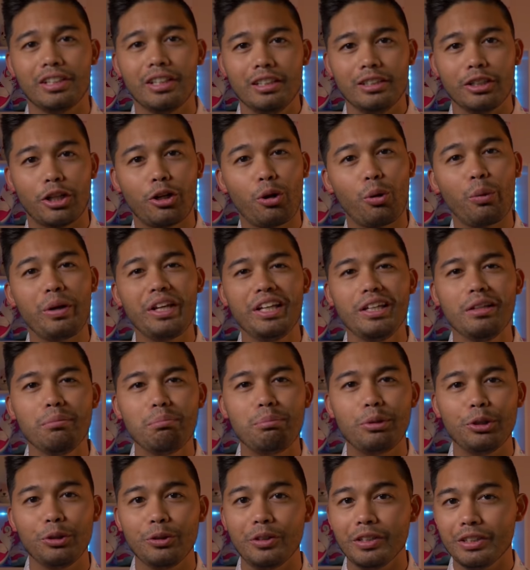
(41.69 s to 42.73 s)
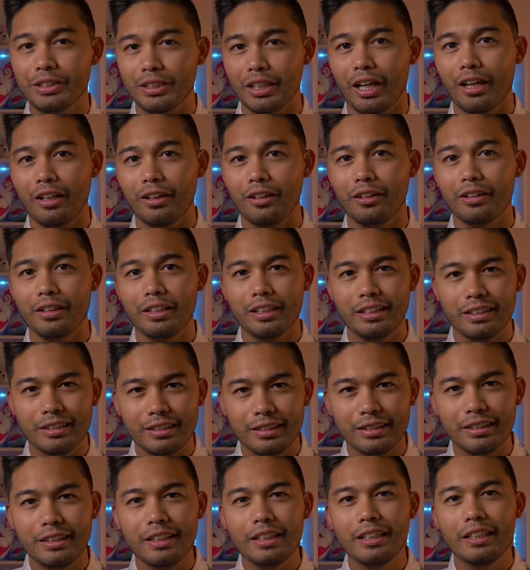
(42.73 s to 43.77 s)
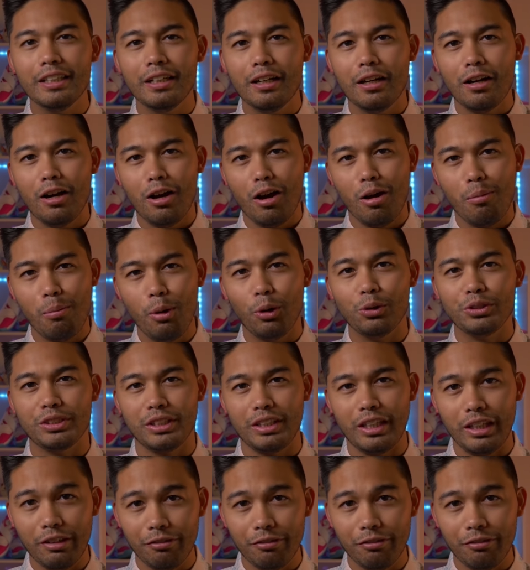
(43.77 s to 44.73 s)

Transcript: The Korean beauty standard is the most